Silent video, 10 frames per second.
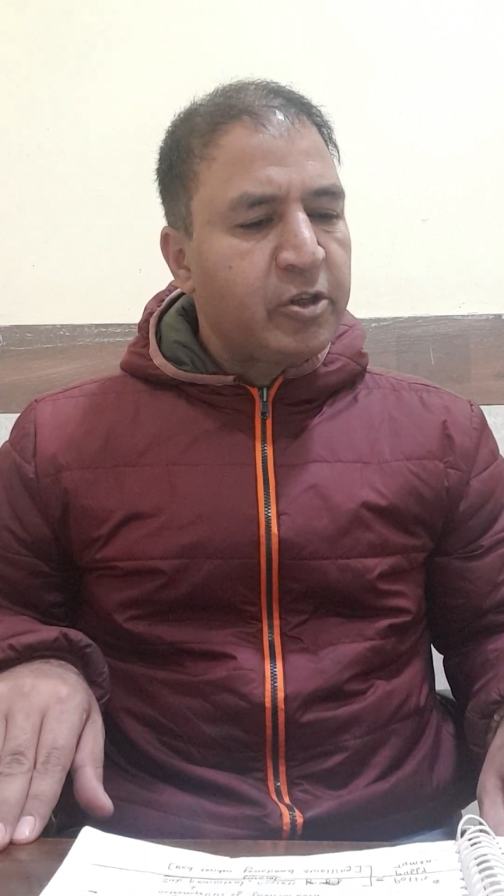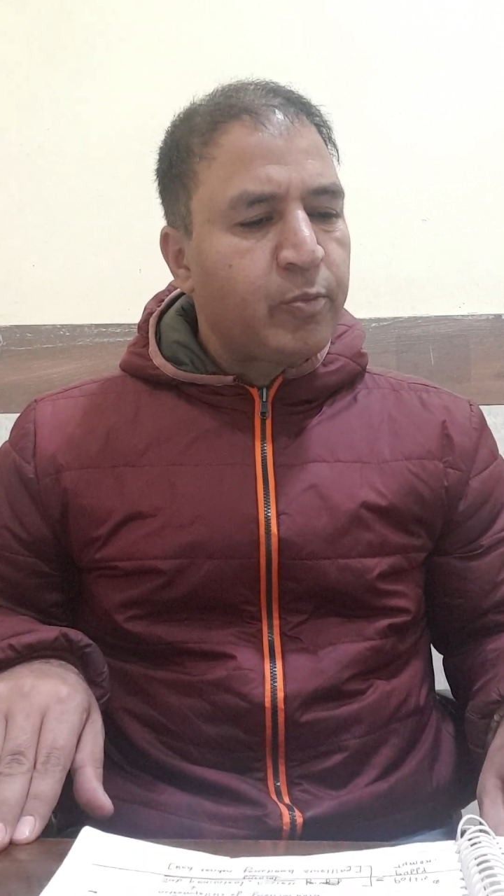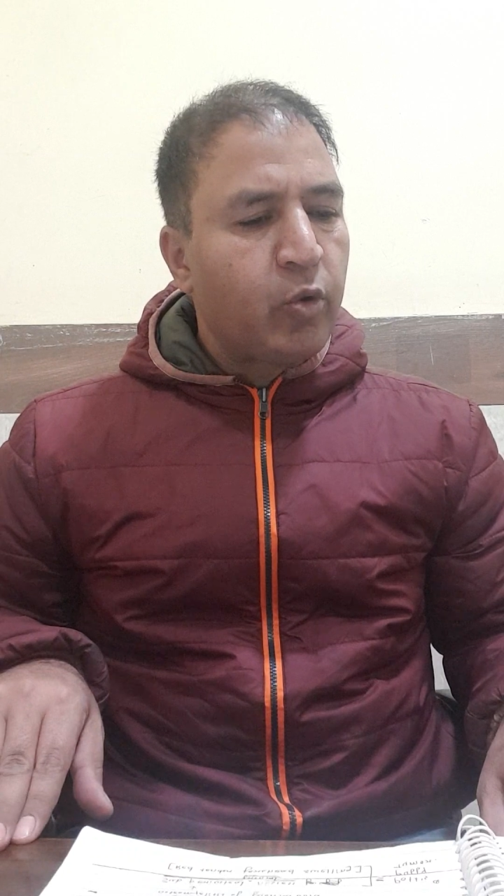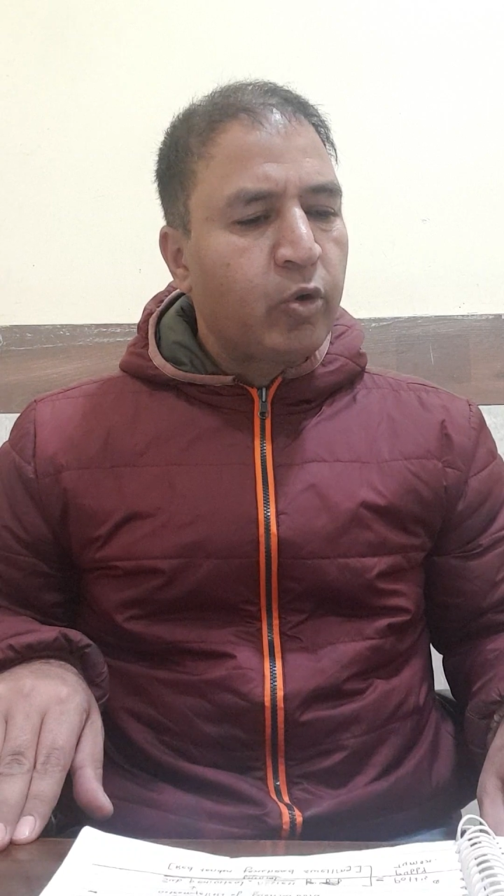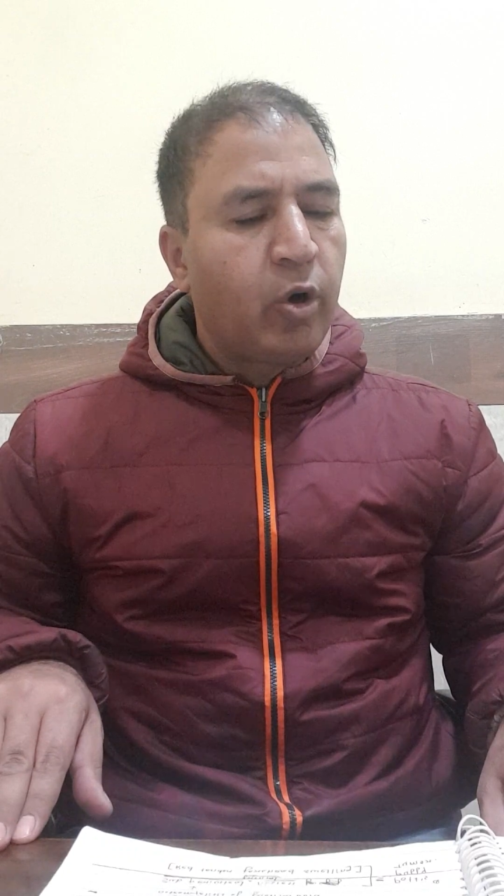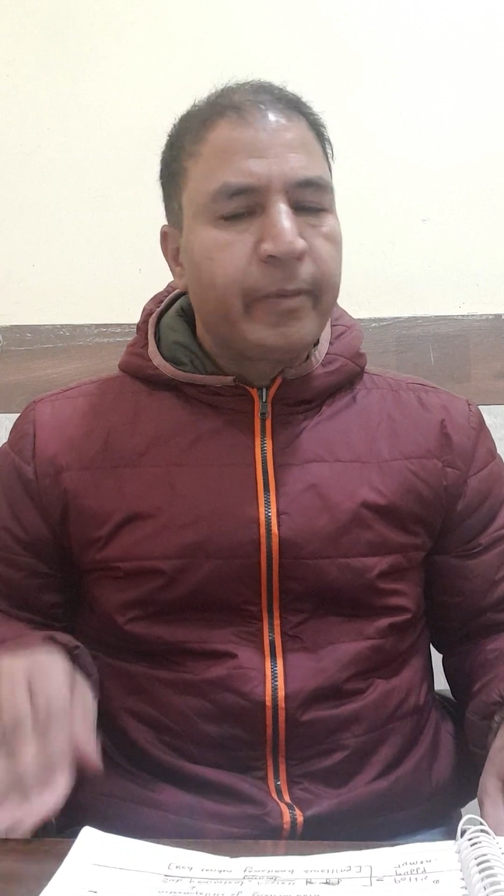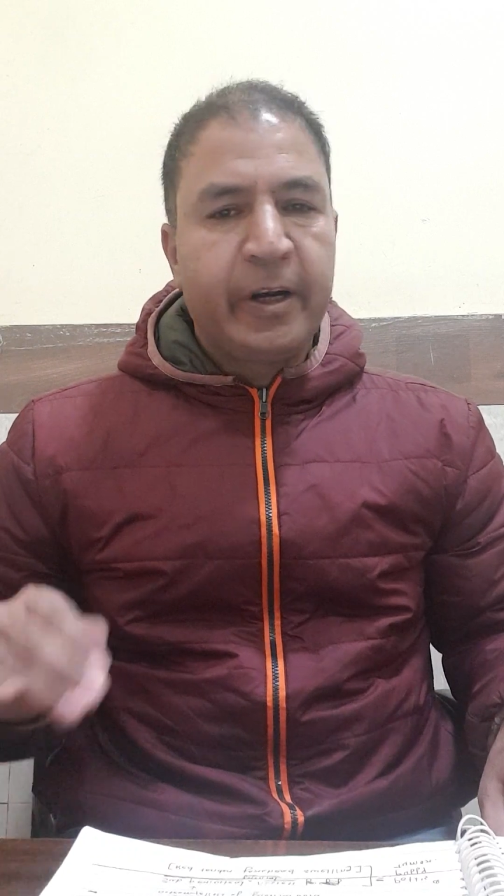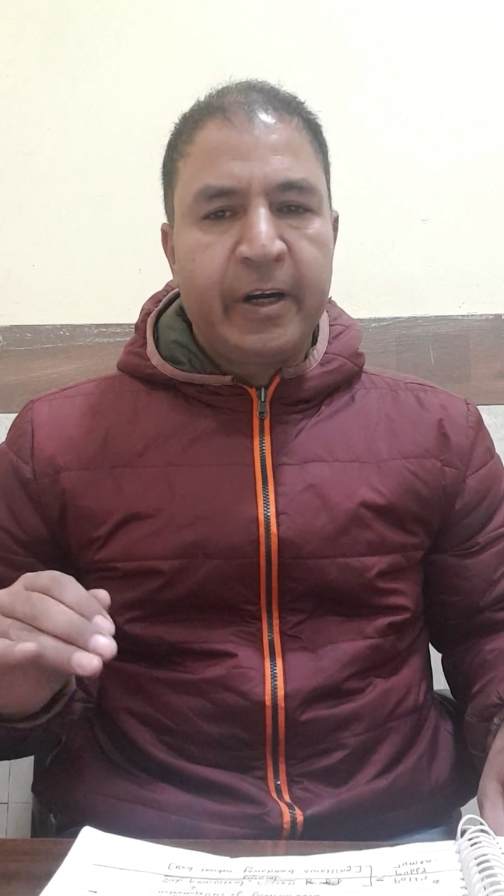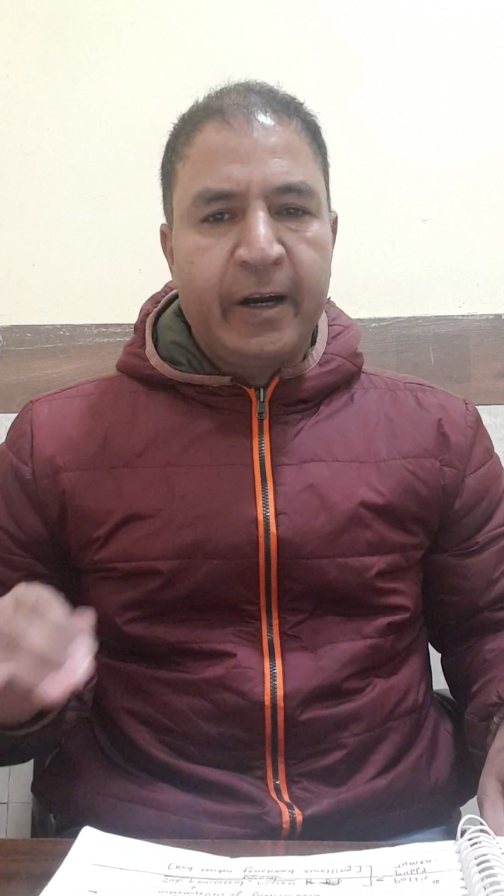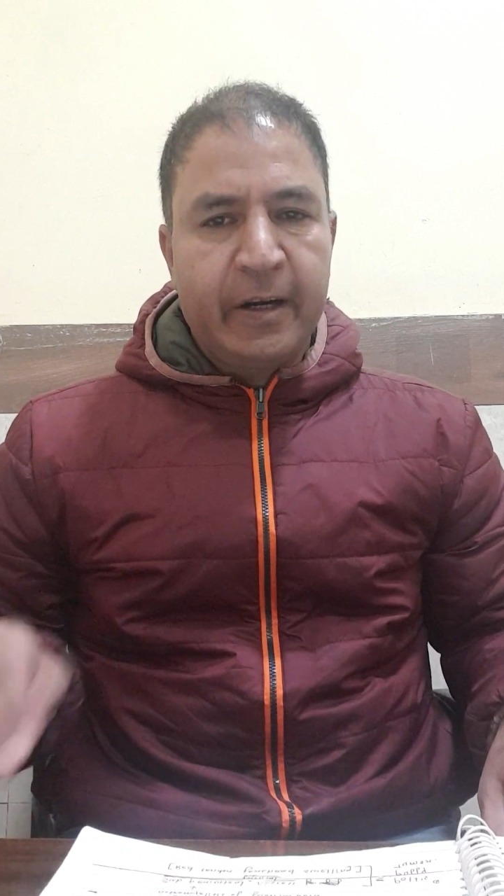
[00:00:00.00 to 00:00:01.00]
is more common
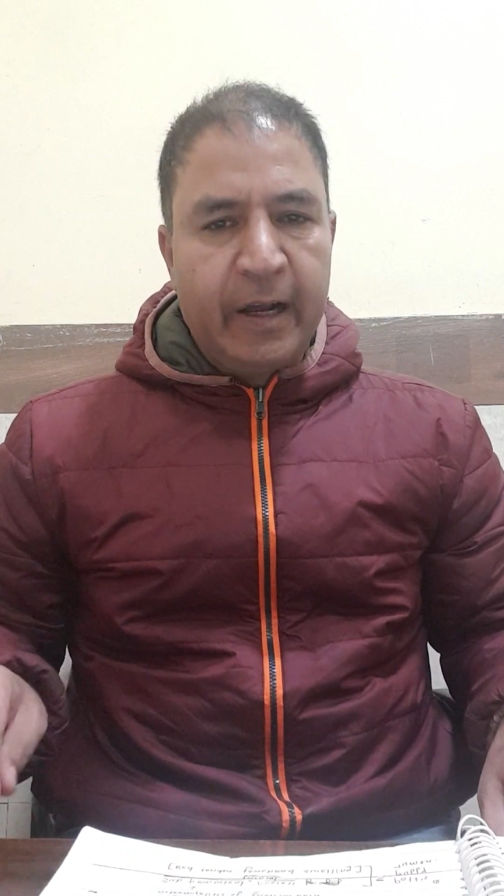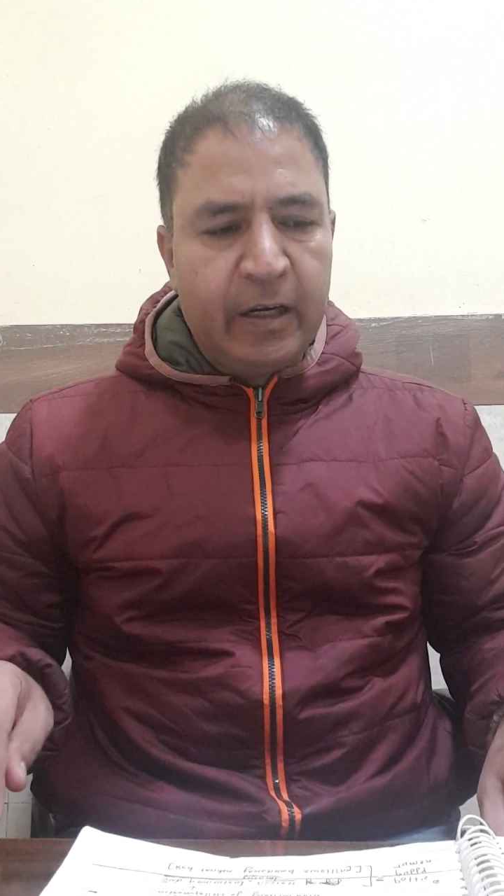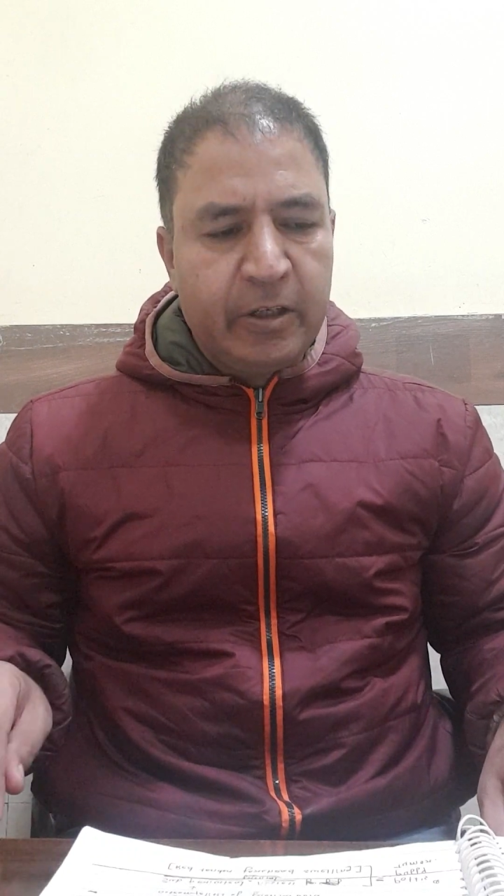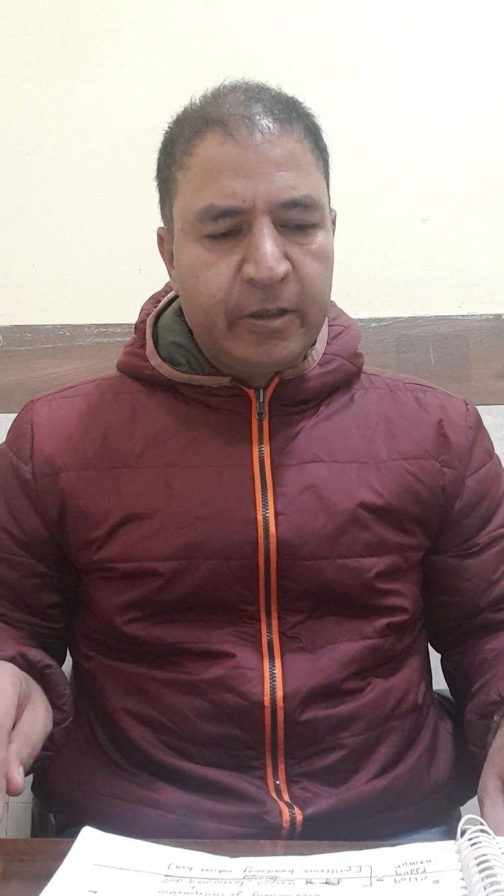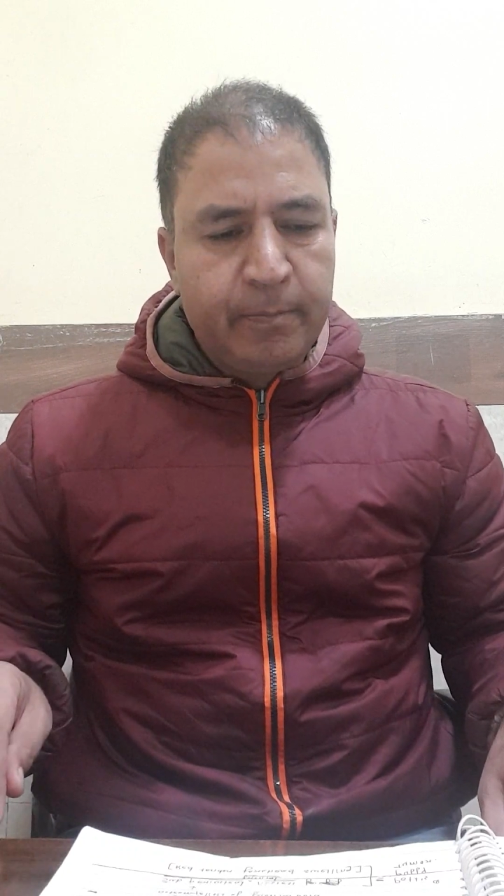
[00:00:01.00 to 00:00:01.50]
in adult.